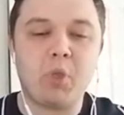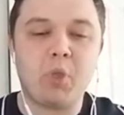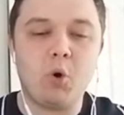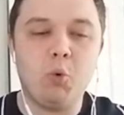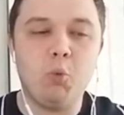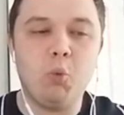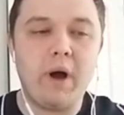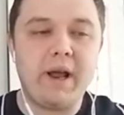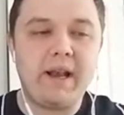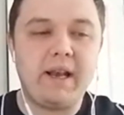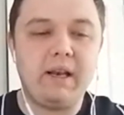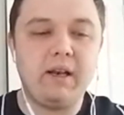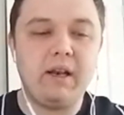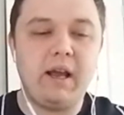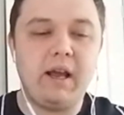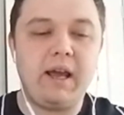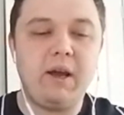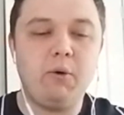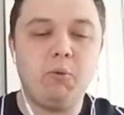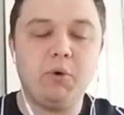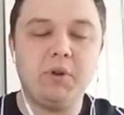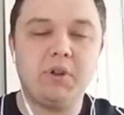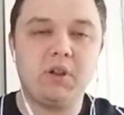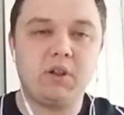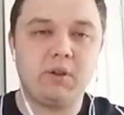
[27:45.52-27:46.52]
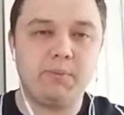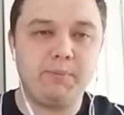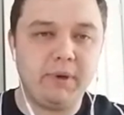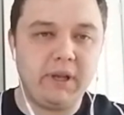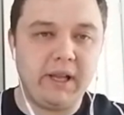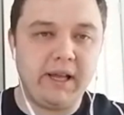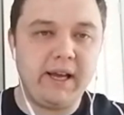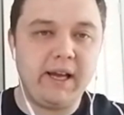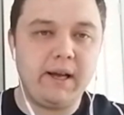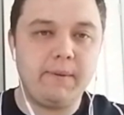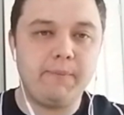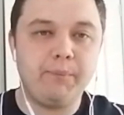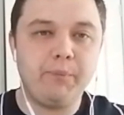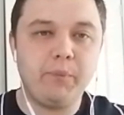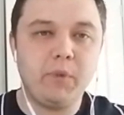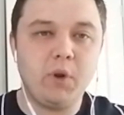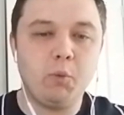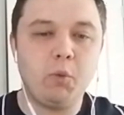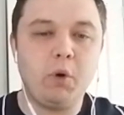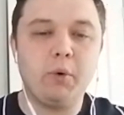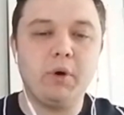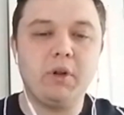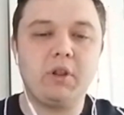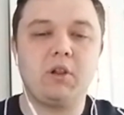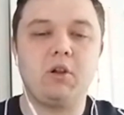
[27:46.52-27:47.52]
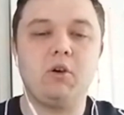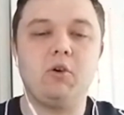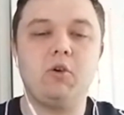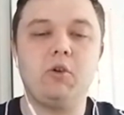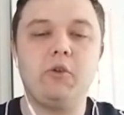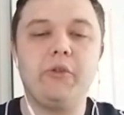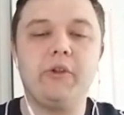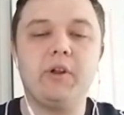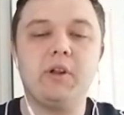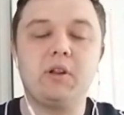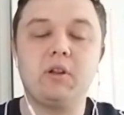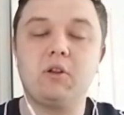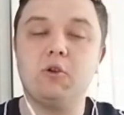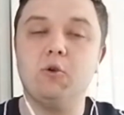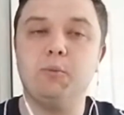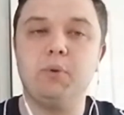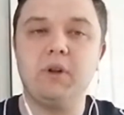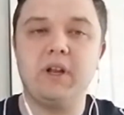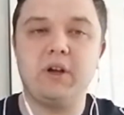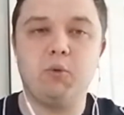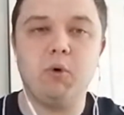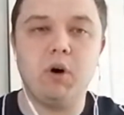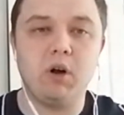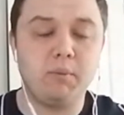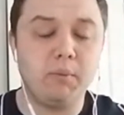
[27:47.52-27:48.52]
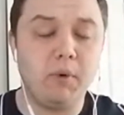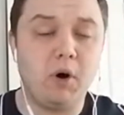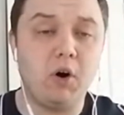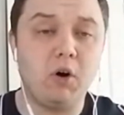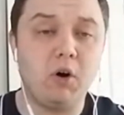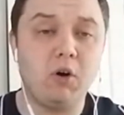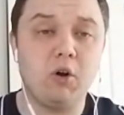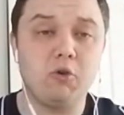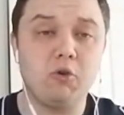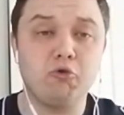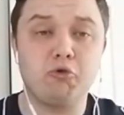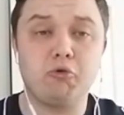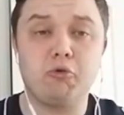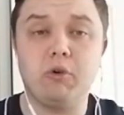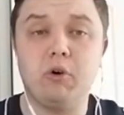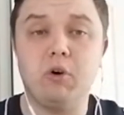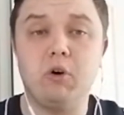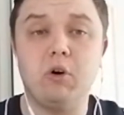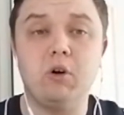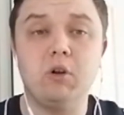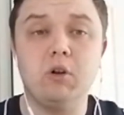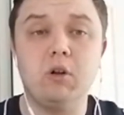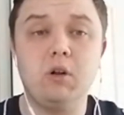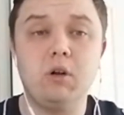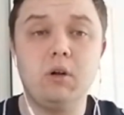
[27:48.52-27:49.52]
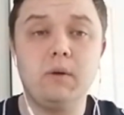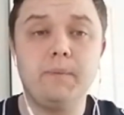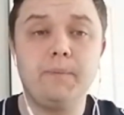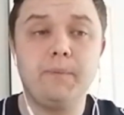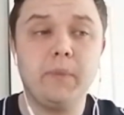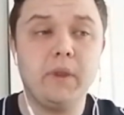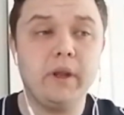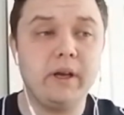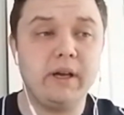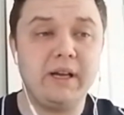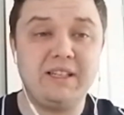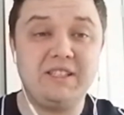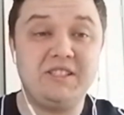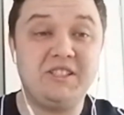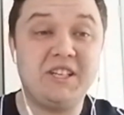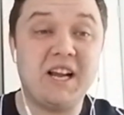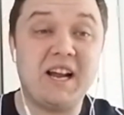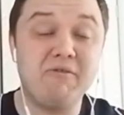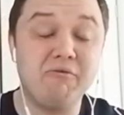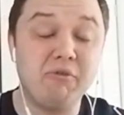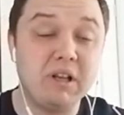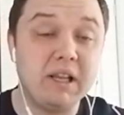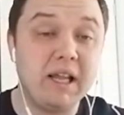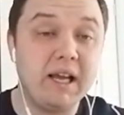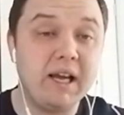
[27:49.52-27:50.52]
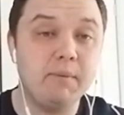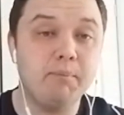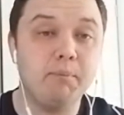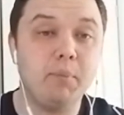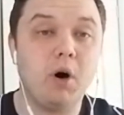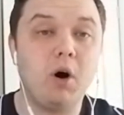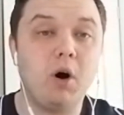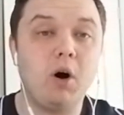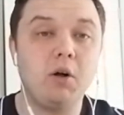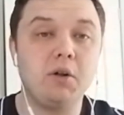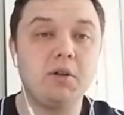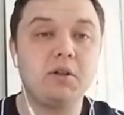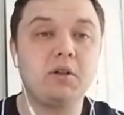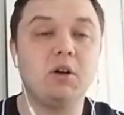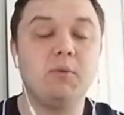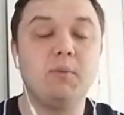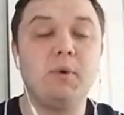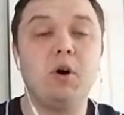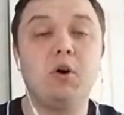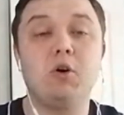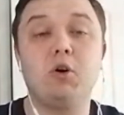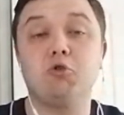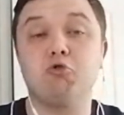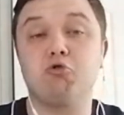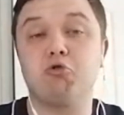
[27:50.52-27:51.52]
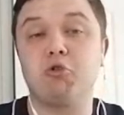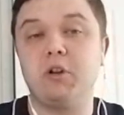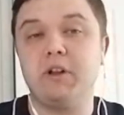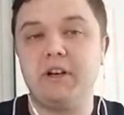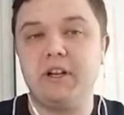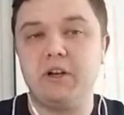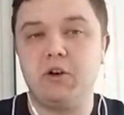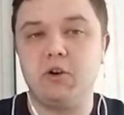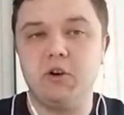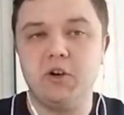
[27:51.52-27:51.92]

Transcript: When it was split, we were told that Super League wanted more control generally, but also more control in